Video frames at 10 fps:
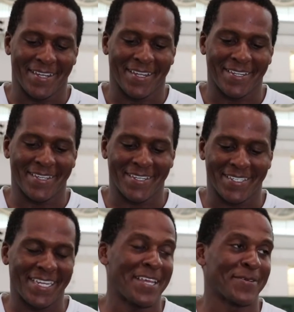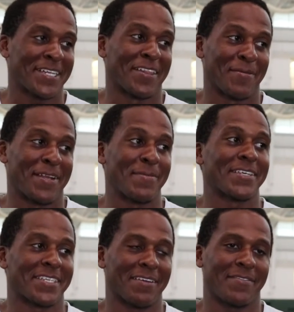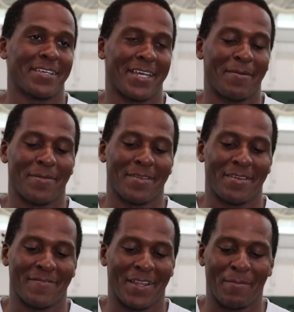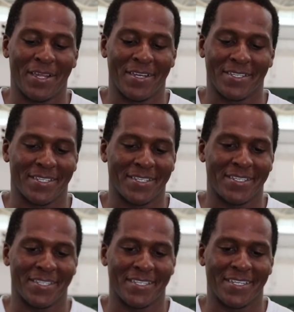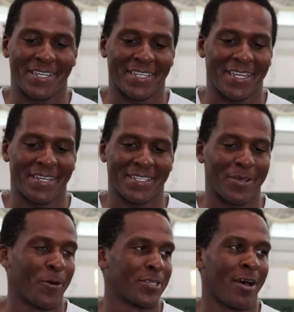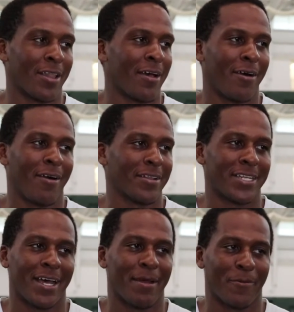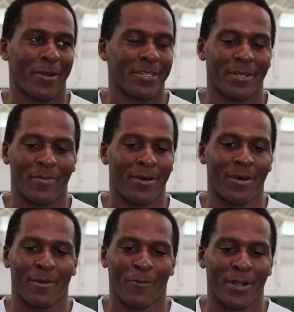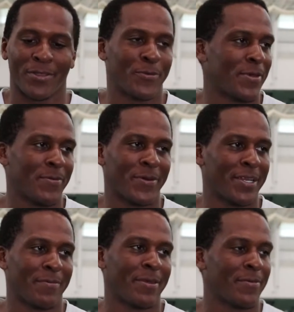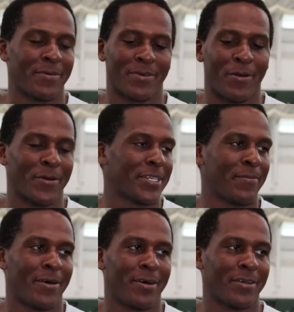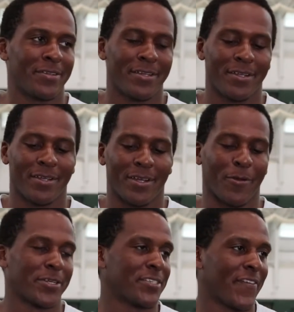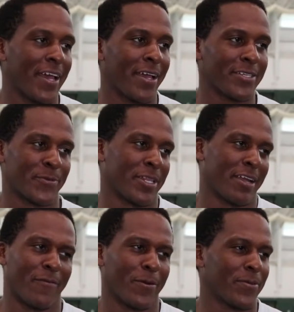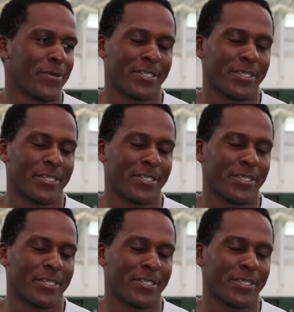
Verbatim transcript: Yeah. He, team? he was tailor made to be a safety, I believe. I mean, he just doesn't. He just goes all out all the time, running to the ball, running through people, hitting people, going to the ball. Of course, he's fast, running like a four-three